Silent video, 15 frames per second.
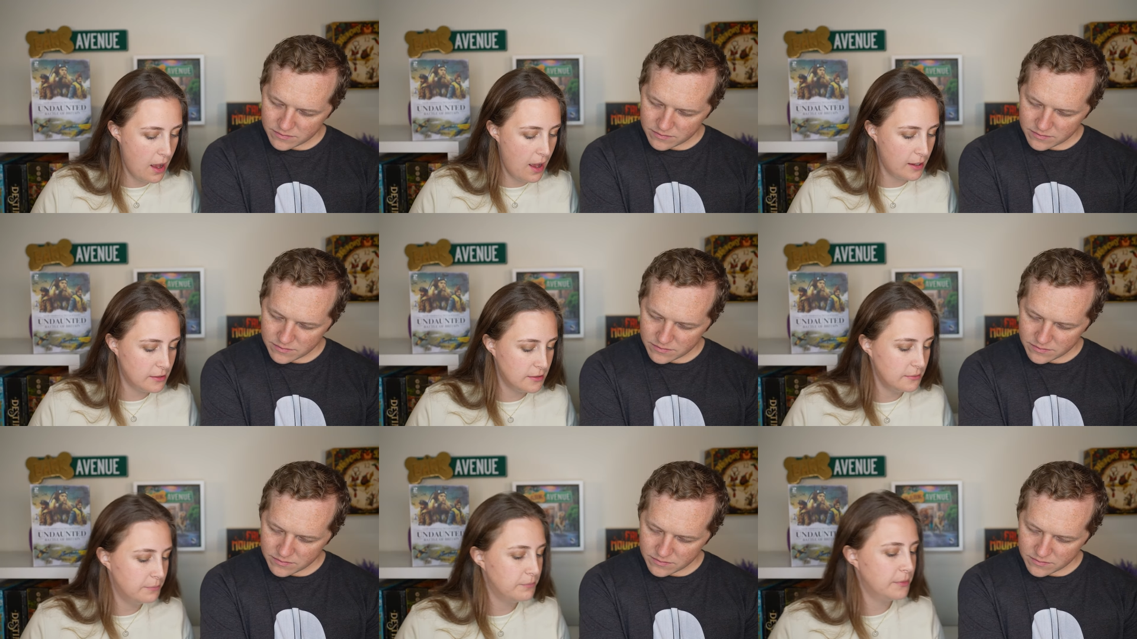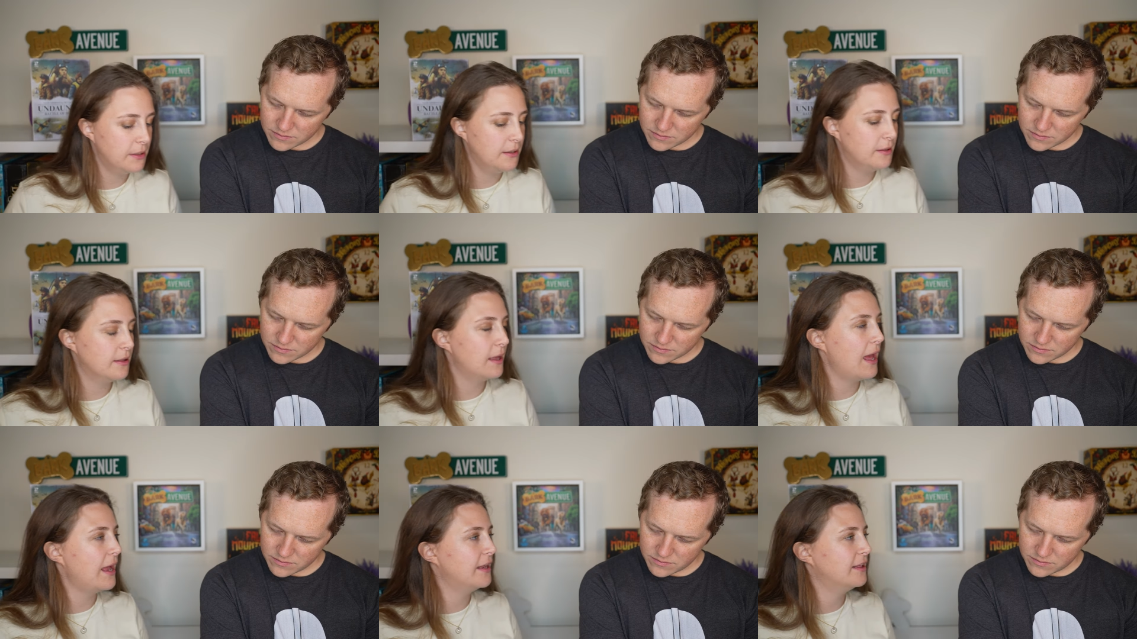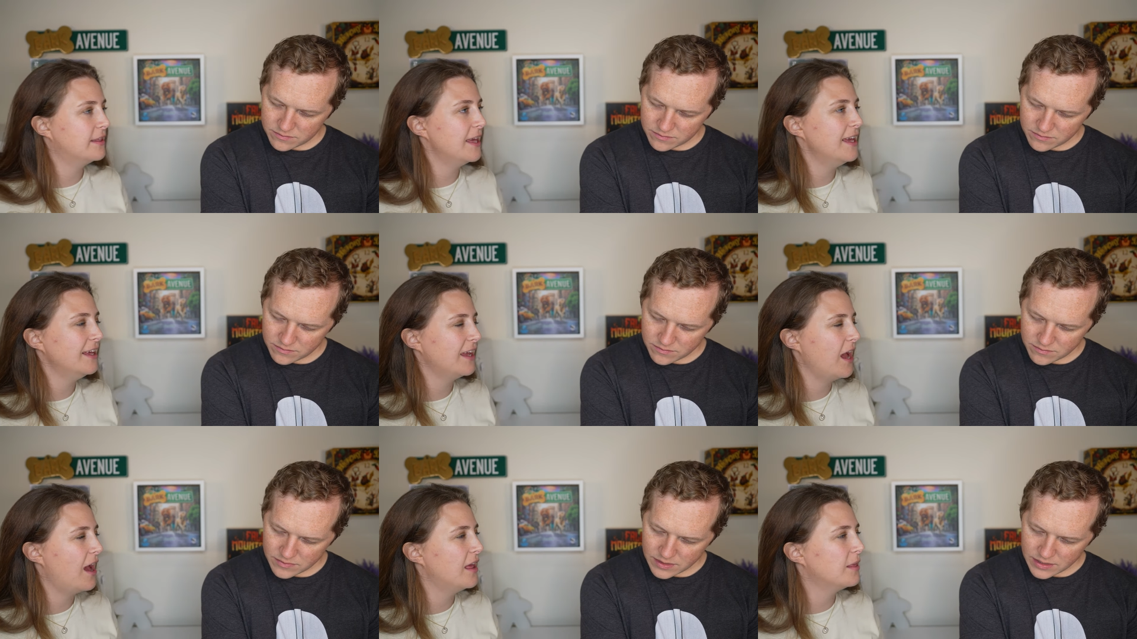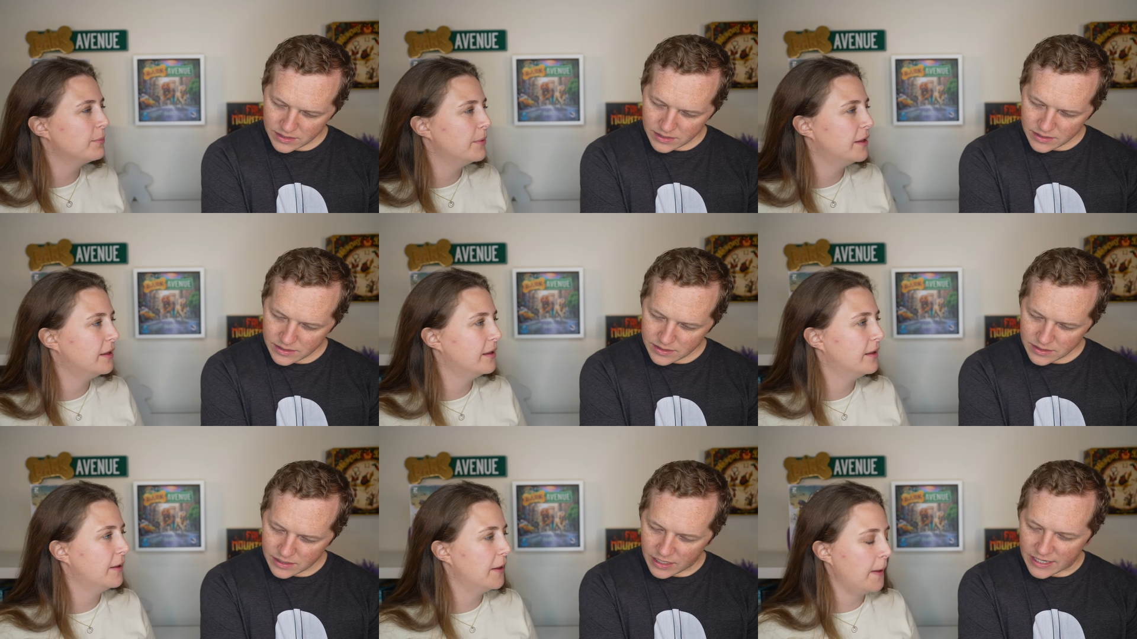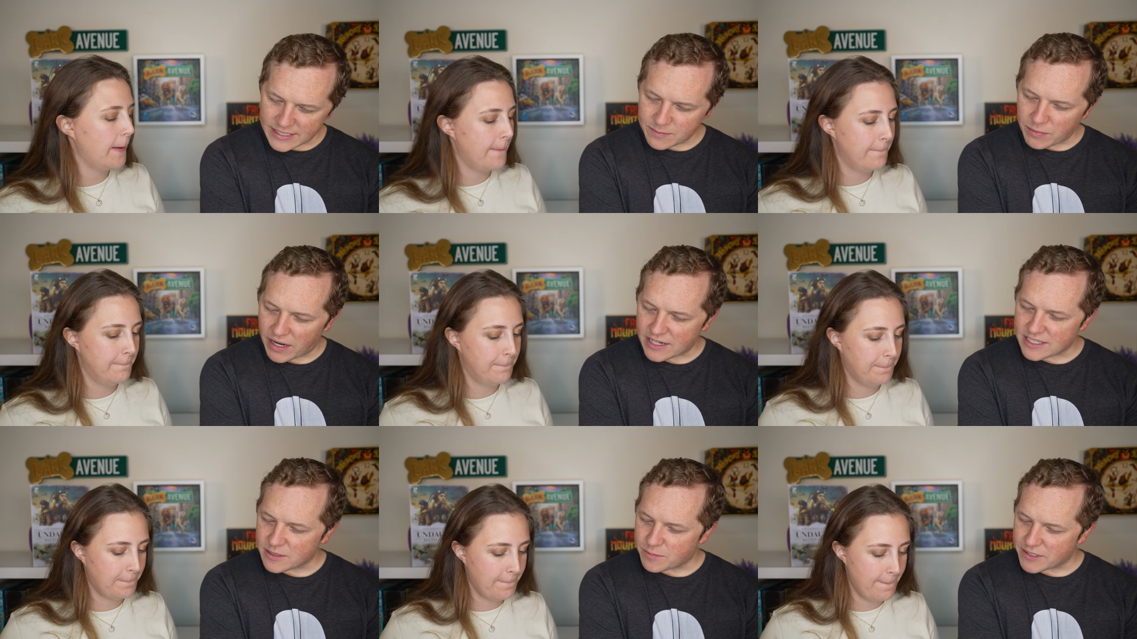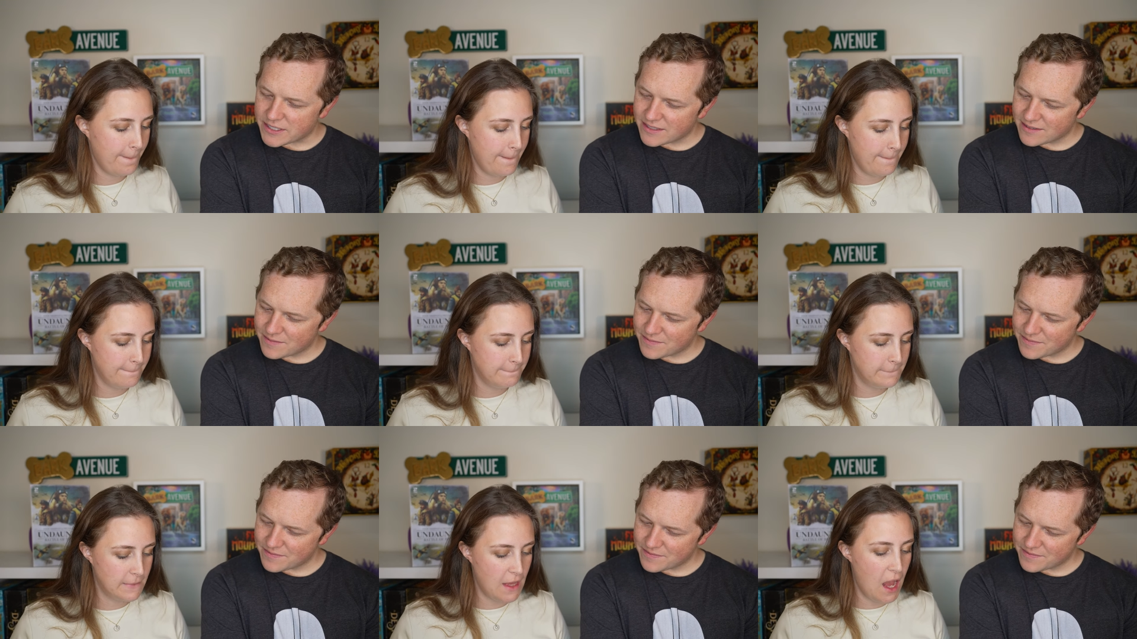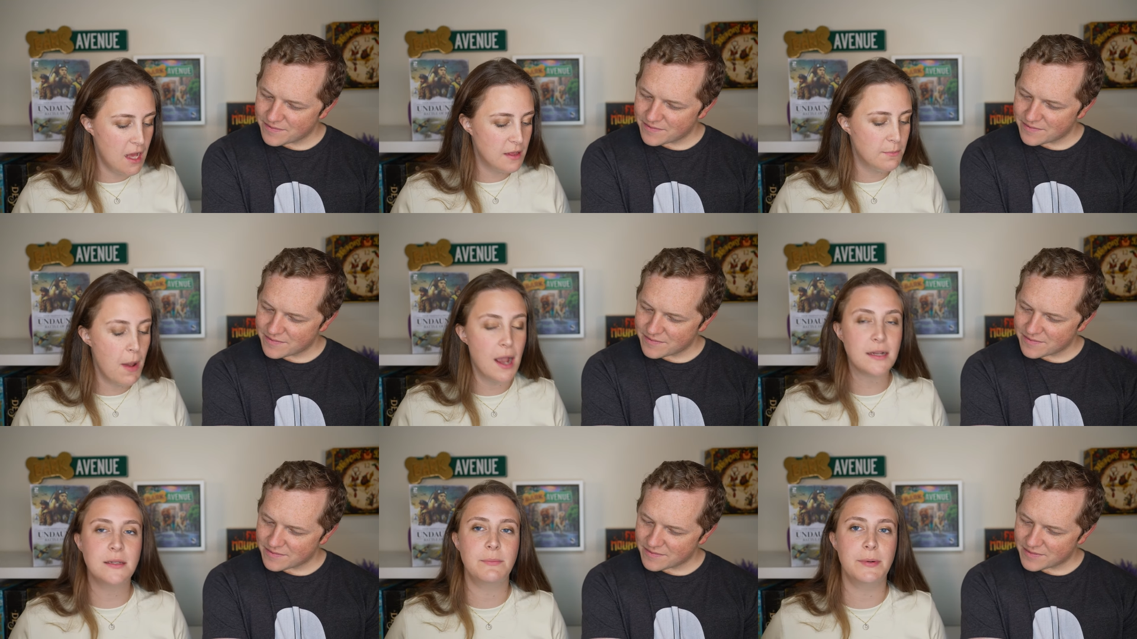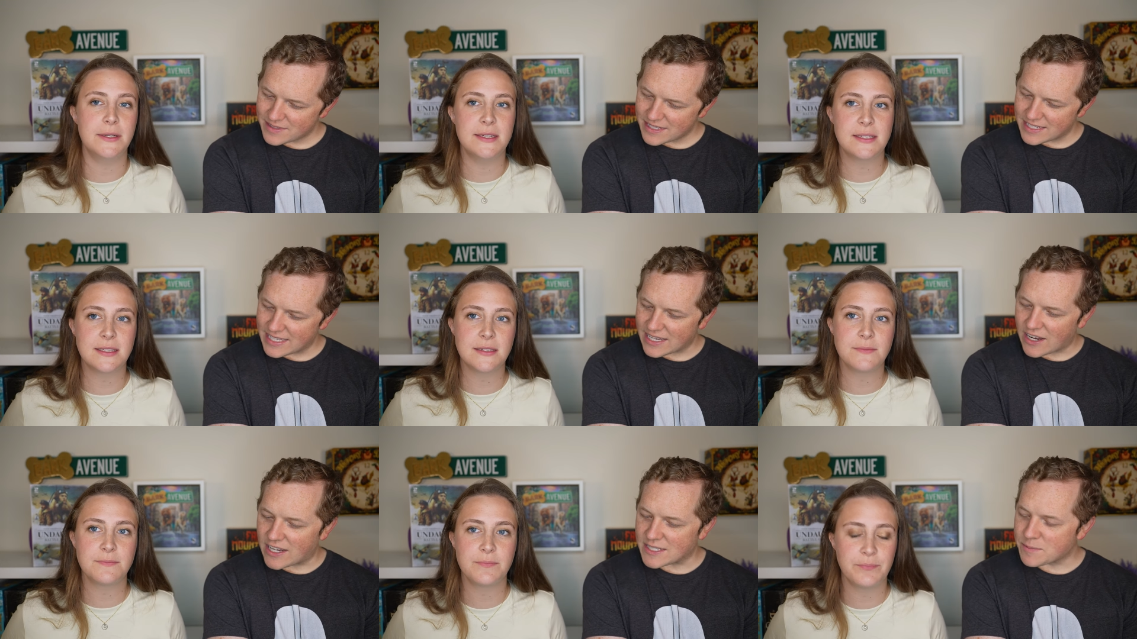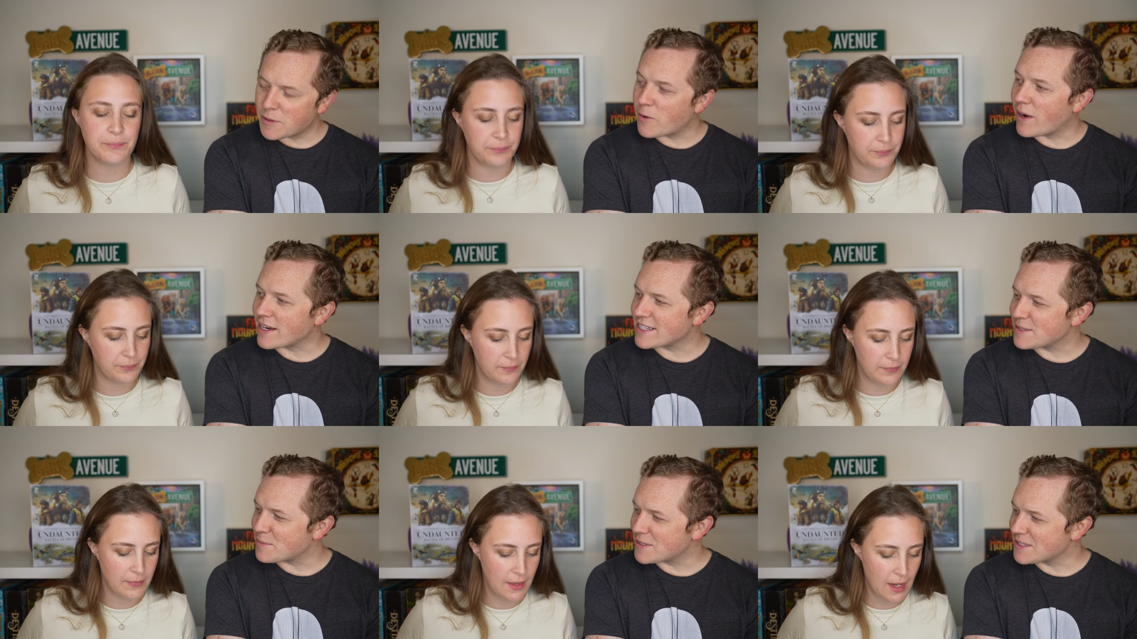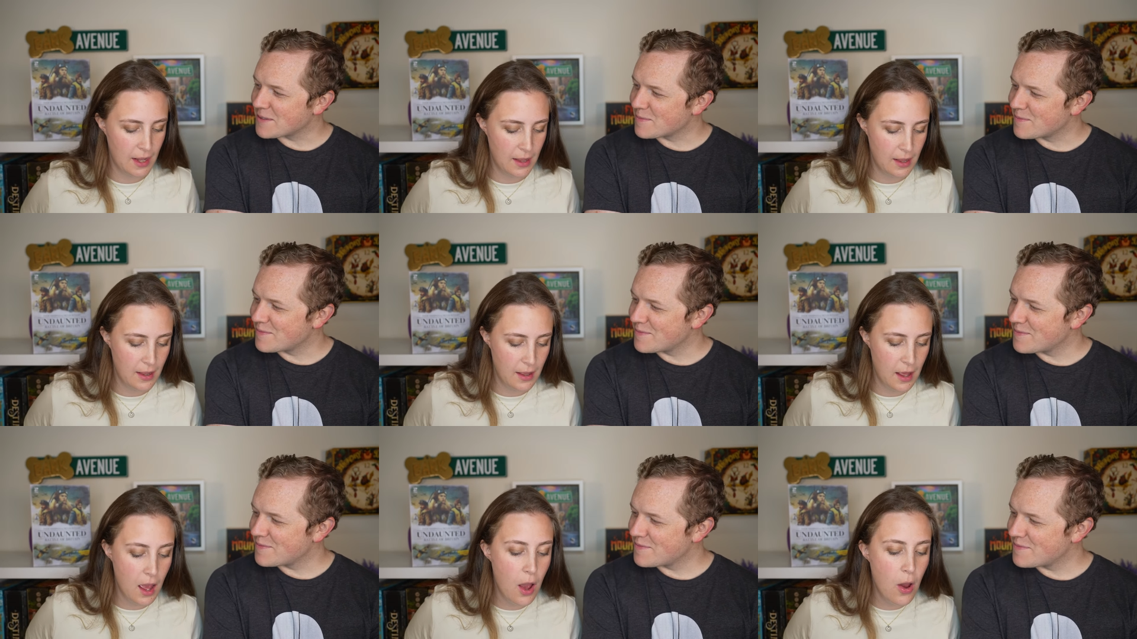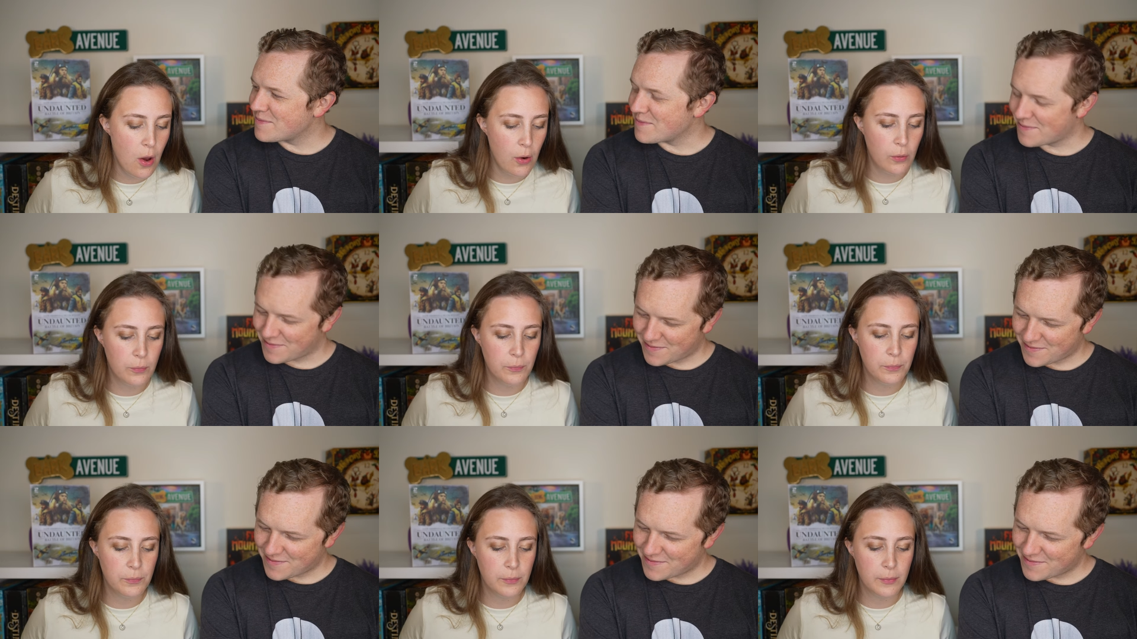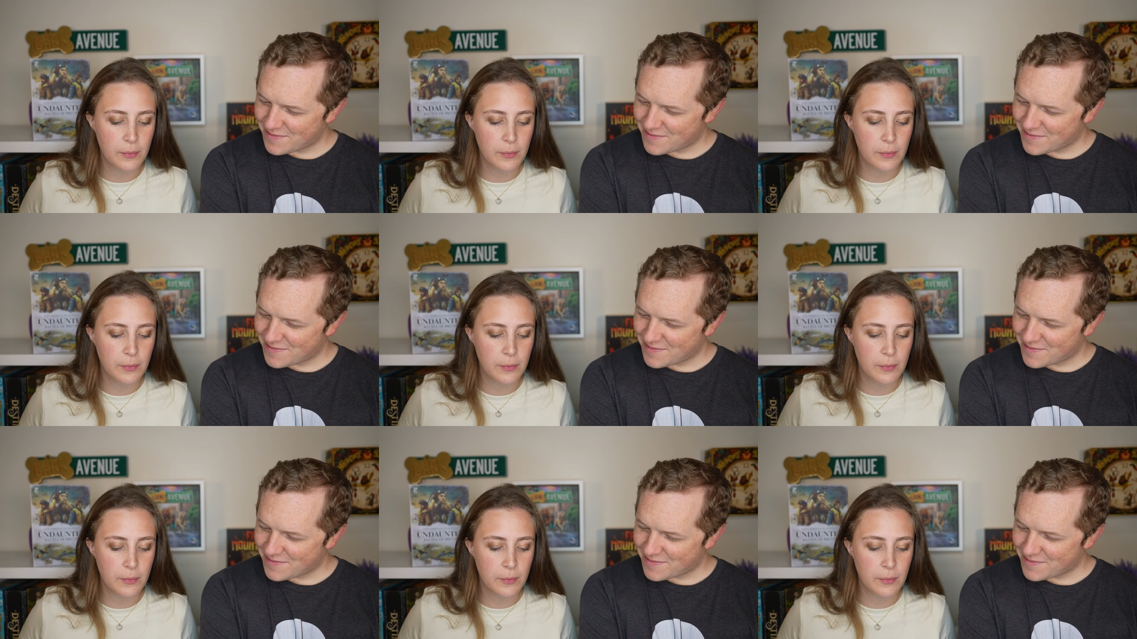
Speaker 1: octopus. How do you mm -hmm. say mm-hmm. it? Cosmo. Cosmo octopus. It's a
Speaker 2: cosmo octopus.
Speaker 1: Oh.